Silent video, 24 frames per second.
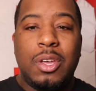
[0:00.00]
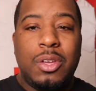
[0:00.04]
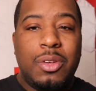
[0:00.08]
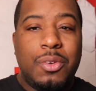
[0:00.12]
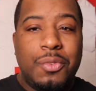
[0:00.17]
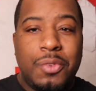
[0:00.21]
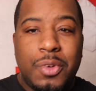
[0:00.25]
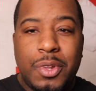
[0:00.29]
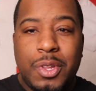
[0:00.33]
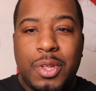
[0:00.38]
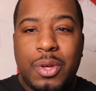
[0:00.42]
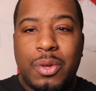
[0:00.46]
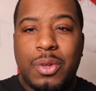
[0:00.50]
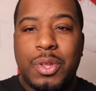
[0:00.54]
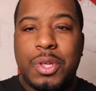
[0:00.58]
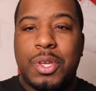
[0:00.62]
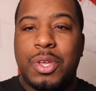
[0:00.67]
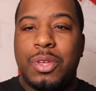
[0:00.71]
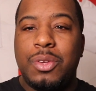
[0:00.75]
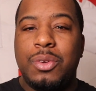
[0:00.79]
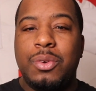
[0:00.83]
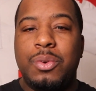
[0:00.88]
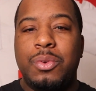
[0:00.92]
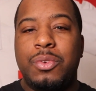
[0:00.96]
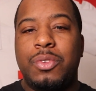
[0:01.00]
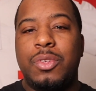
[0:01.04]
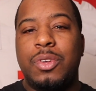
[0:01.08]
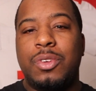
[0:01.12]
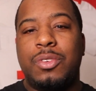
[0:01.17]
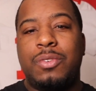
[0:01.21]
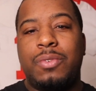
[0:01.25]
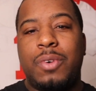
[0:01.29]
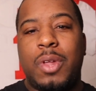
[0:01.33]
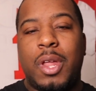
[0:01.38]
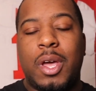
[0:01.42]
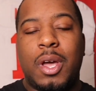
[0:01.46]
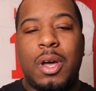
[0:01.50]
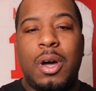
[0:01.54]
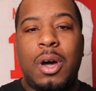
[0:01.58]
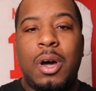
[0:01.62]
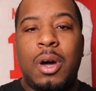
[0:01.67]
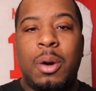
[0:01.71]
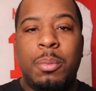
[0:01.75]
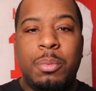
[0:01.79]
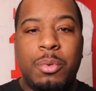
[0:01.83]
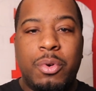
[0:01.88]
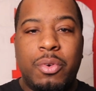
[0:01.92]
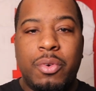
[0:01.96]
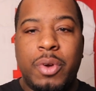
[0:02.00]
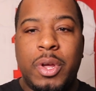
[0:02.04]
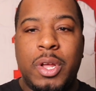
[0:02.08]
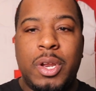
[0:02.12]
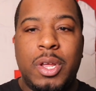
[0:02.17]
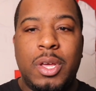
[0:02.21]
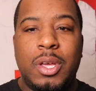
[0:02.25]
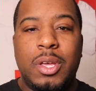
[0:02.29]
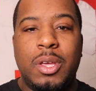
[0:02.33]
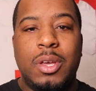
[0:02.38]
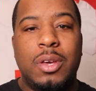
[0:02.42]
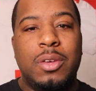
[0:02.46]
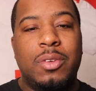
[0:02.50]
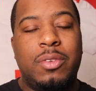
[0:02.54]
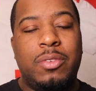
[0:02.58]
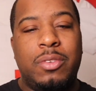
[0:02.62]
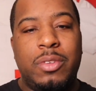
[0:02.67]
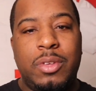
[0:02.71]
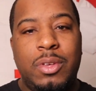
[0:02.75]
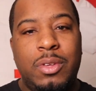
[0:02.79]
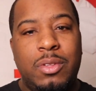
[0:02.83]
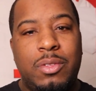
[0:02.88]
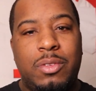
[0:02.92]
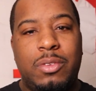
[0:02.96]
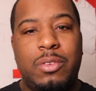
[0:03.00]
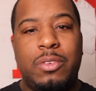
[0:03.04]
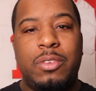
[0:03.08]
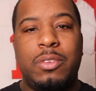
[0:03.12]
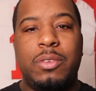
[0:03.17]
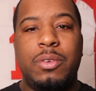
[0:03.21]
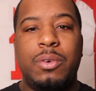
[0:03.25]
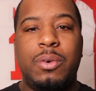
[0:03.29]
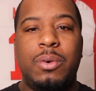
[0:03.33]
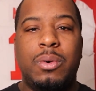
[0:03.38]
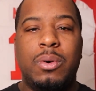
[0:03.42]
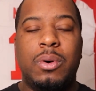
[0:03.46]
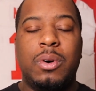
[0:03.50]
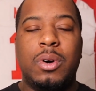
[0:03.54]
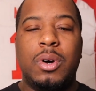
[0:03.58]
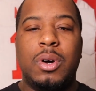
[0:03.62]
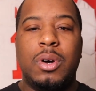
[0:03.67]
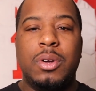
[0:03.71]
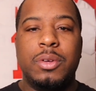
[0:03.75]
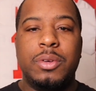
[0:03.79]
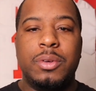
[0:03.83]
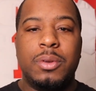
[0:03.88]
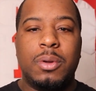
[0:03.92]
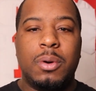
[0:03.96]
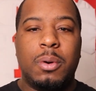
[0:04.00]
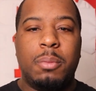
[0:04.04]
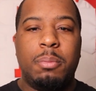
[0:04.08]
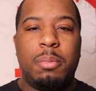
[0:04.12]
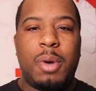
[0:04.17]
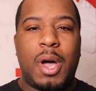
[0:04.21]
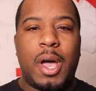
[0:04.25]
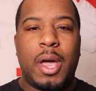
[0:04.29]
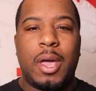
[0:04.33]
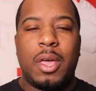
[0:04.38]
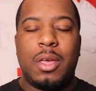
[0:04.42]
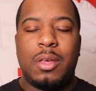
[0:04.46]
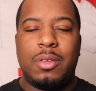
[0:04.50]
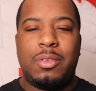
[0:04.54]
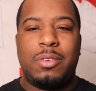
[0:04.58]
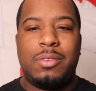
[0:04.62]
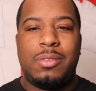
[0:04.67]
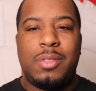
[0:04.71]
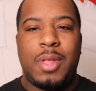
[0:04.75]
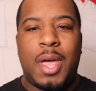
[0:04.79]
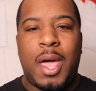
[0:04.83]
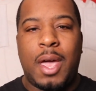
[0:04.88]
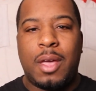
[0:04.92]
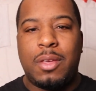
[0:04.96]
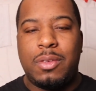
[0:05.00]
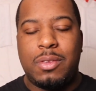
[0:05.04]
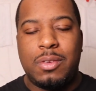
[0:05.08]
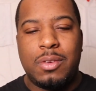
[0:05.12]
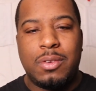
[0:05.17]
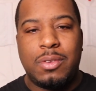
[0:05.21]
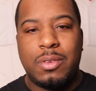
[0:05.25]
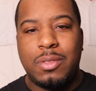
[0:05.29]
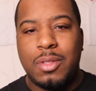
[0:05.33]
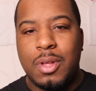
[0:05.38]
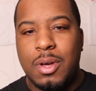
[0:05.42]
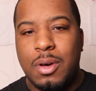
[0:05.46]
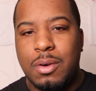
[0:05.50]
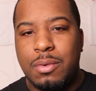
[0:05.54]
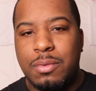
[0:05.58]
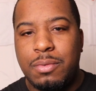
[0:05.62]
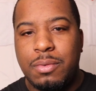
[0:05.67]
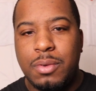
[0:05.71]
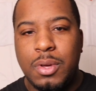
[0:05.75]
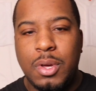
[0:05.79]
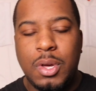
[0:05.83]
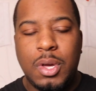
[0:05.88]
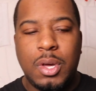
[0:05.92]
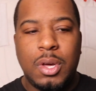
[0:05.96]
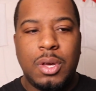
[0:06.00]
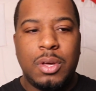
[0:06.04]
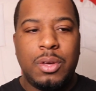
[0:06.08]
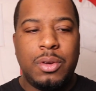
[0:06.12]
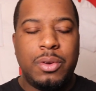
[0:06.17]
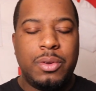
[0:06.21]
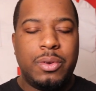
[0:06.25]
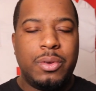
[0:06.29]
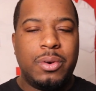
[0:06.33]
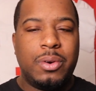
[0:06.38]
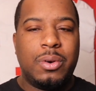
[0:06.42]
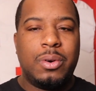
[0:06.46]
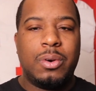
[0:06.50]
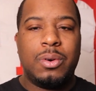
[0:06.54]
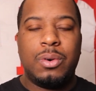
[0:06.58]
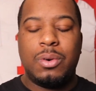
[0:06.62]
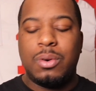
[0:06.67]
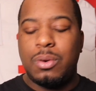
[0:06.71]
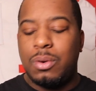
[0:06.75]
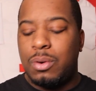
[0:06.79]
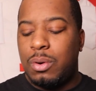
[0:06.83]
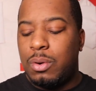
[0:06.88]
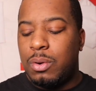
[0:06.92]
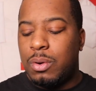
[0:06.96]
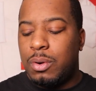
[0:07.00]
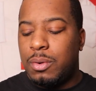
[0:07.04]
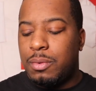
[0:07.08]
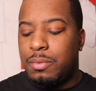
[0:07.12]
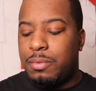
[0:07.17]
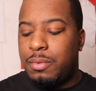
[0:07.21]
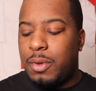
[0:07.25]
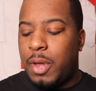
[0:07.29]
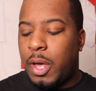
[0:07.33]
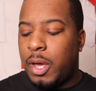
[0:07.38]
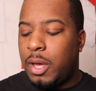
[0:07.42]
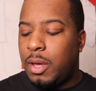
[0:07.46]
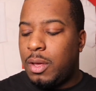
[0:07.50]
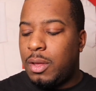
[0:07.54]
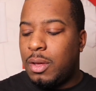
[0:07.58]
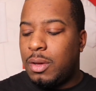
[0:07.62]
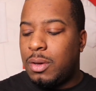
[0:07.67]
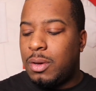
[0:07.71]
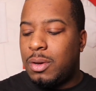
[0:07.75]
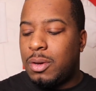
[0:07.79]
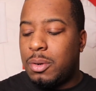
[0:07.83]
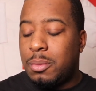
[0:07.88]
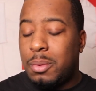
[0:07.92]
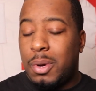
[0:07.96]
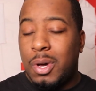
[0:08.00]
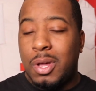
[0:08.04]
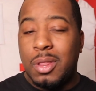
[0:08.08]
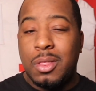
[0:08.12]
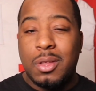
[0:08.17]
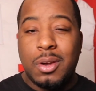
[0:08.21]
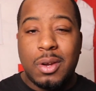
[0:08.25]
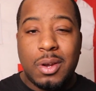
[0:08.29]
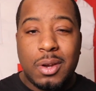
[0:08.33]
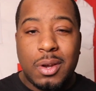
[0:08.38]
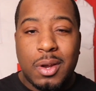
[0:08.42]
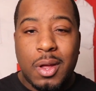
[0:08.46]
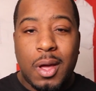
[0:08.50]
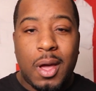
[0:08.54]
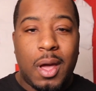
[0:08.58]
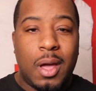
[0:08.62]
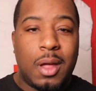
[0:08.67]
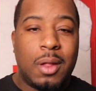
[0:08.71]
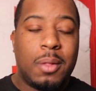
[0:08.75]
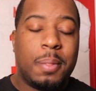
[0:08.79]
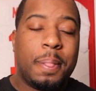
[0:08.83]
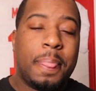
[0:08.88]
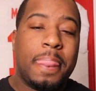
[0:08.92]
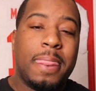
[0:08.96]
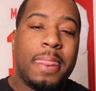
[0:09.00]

you really only can use this for like upgrading your seats or you know buying snacks or stuff you know on the flight um, other than that